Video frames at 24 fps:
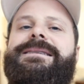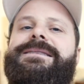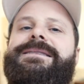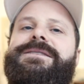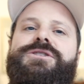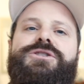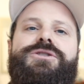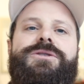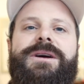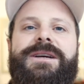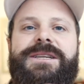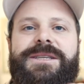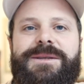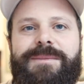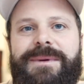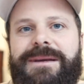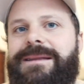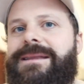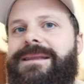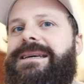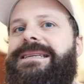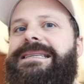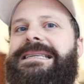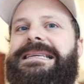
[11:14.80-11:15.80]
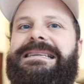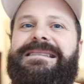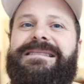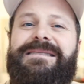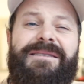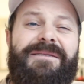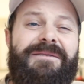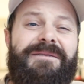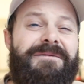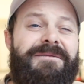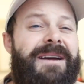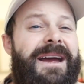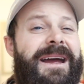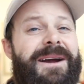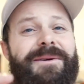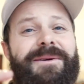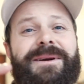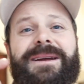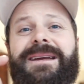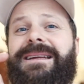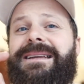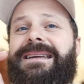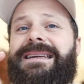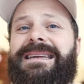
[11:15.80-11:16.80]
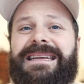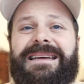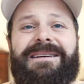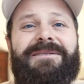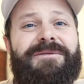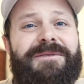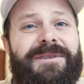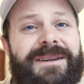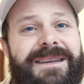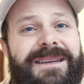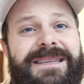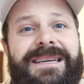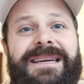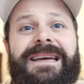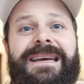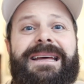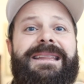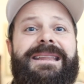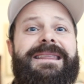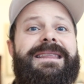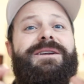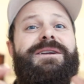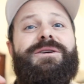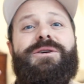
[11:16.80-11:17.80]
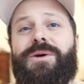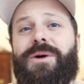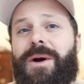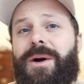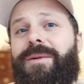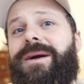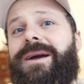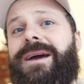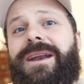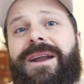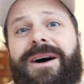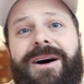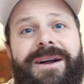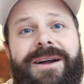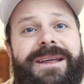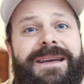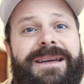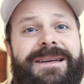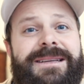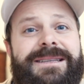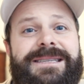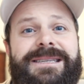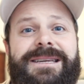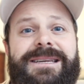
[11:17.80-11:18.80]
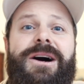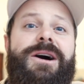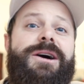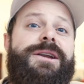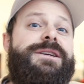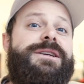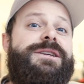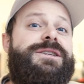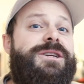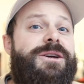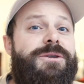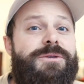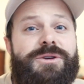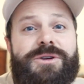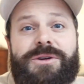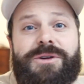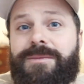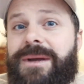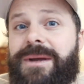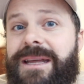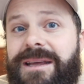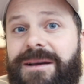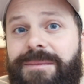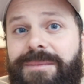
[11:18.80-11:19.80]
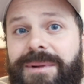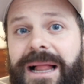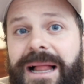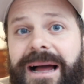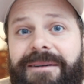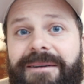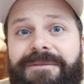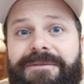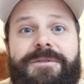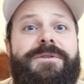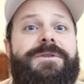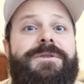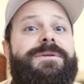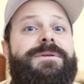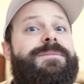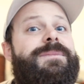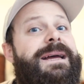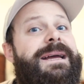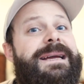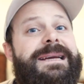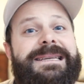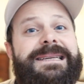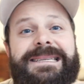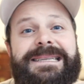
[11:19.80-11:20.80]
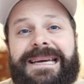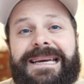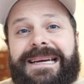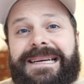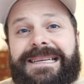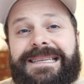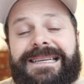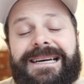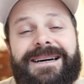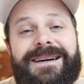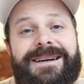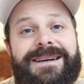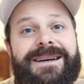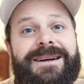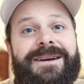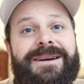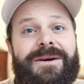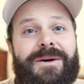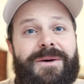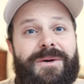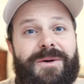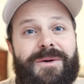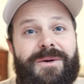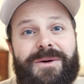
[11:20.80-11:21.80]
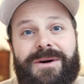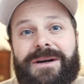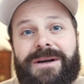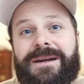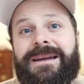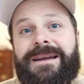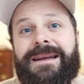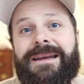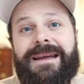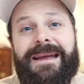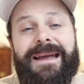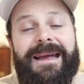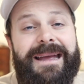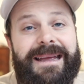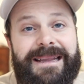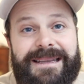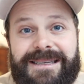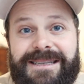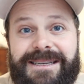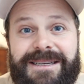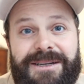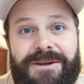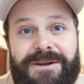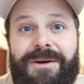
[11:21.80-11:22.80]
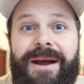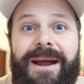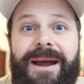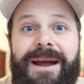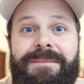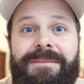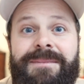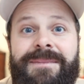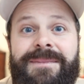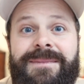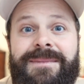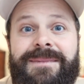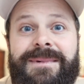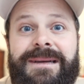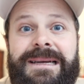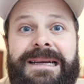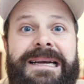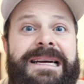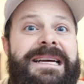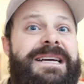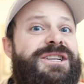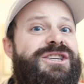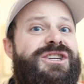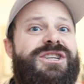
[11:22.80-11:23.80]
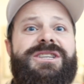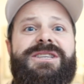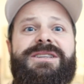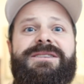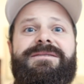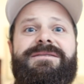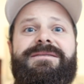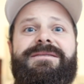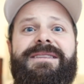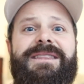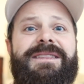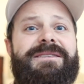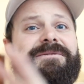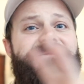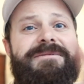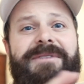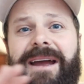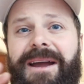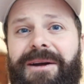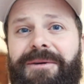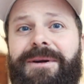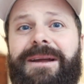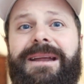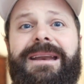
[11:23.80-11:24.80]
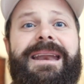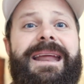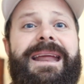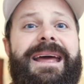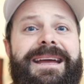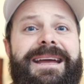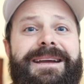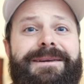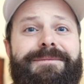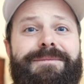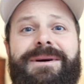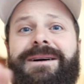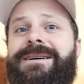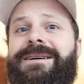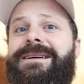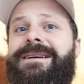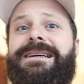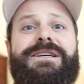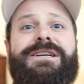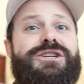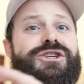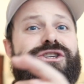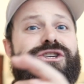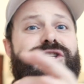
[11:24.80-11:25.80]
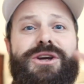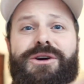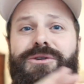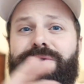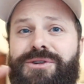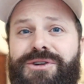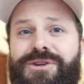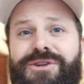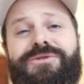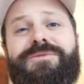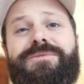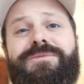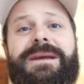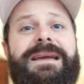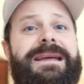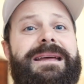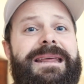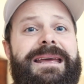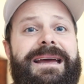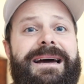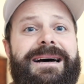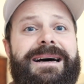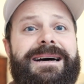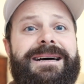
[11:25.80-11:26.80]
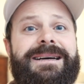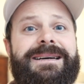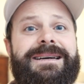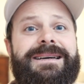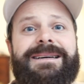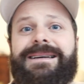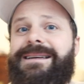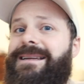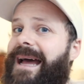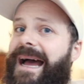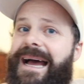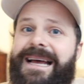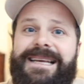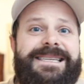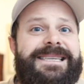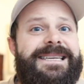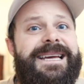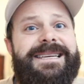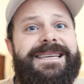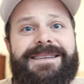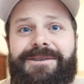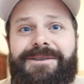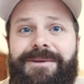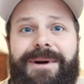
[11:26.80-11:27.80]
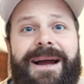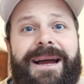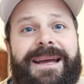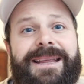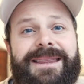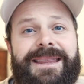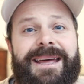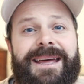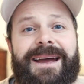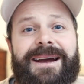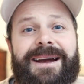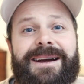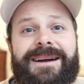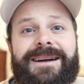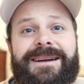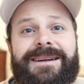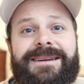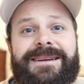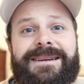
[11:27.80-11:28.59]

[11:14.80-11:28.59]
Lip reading: trust me, this is very different than growing an audience on a social media platform like TikTok or Instagram. Just the very name, social media, says it right there.